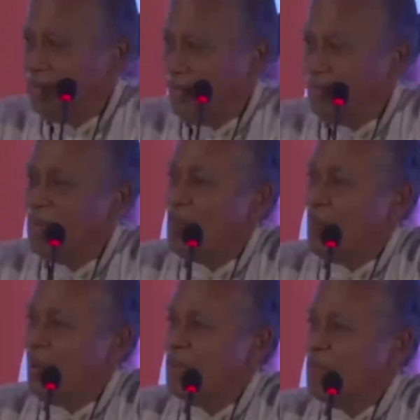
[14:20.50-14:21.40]
critical
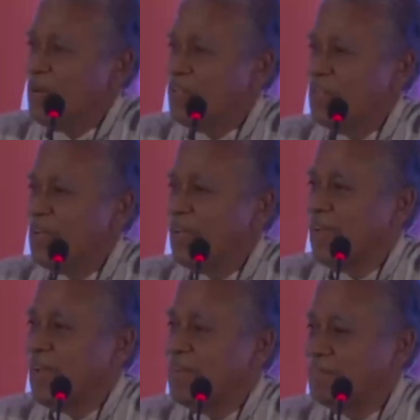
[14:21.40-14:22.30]
of modern medicine and
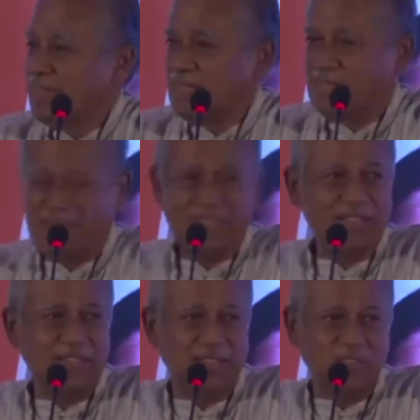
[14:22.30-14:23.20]
the unnecessary
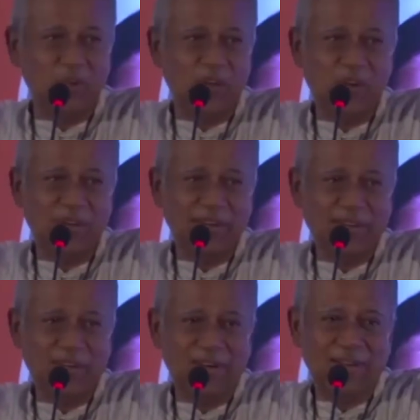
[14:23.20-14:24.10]
surgeries that is going on
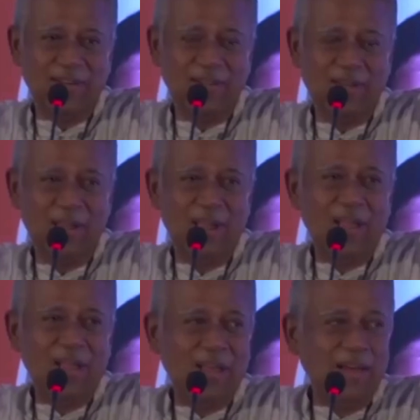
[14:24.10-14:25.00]
and all that.
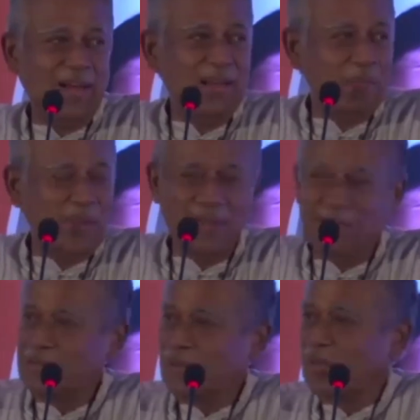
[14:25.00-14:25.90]
Had I been
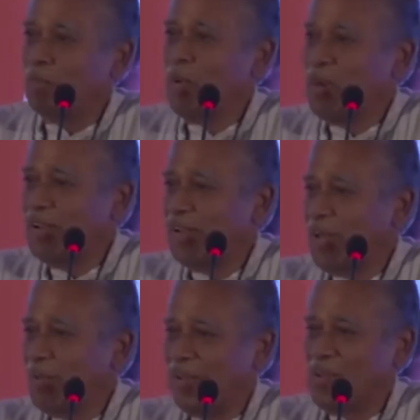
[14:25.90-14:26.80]
uh, born
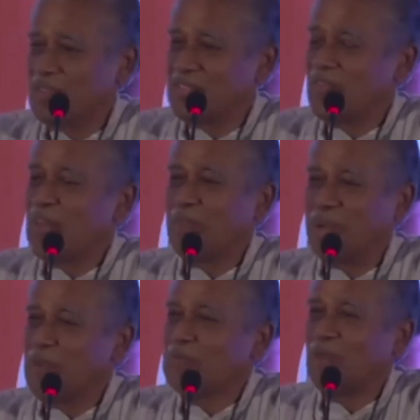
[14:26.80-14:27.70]
in America or somewhere,
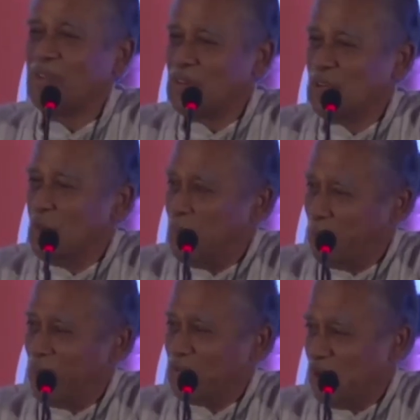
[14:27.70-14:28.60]
perhaps would have got a Nobel
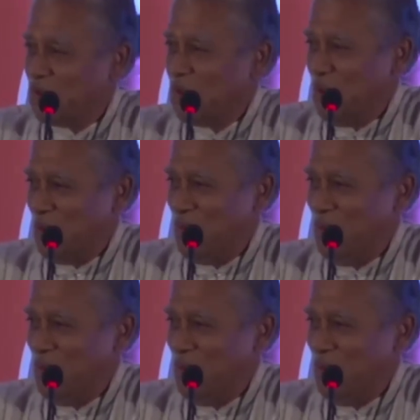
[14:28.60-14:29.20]
Prize also.